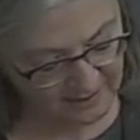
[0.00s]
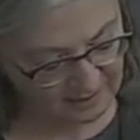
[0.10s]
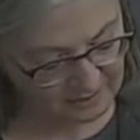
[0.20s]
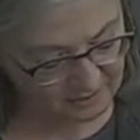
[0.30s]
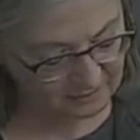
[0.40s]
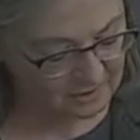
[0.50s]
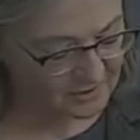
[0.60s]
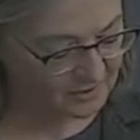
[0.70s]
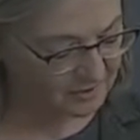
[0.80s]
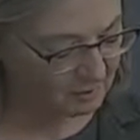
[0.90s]
attic
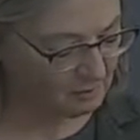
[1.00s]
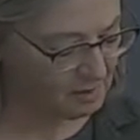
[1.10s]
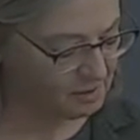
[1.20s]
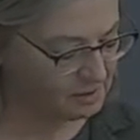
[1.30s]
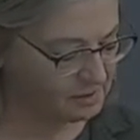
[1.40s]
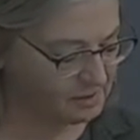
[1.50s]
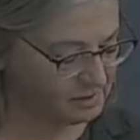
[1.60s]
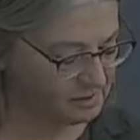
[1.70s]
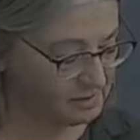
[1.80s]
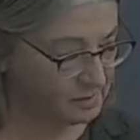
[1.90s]
traverses the wall.
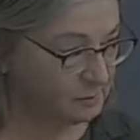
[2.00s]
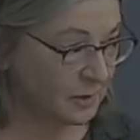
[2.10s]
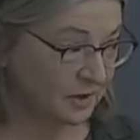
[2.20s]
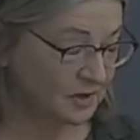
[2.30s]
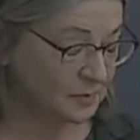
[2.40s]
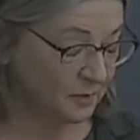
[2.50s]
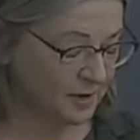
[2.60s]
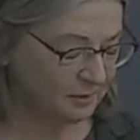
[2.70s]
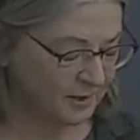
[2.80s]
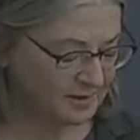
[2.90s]
Mark its
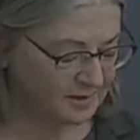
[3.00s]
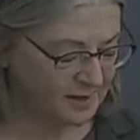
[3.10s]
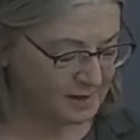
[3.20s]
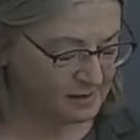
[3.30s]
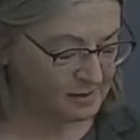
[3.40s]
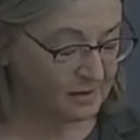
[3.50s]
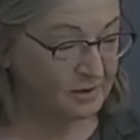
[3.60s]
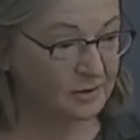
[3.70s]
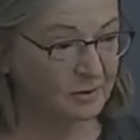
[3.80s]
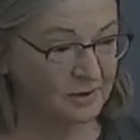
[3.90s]
progress now
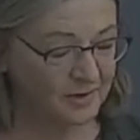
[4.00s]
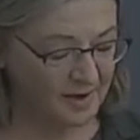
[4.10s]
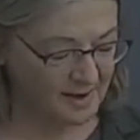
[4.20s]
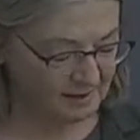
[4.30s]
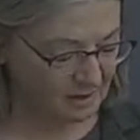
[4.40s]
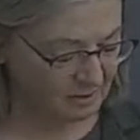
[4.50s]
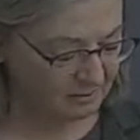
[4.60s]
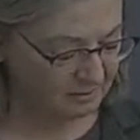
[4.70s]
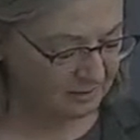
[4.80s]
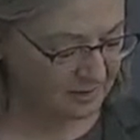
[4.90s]
toward the aloe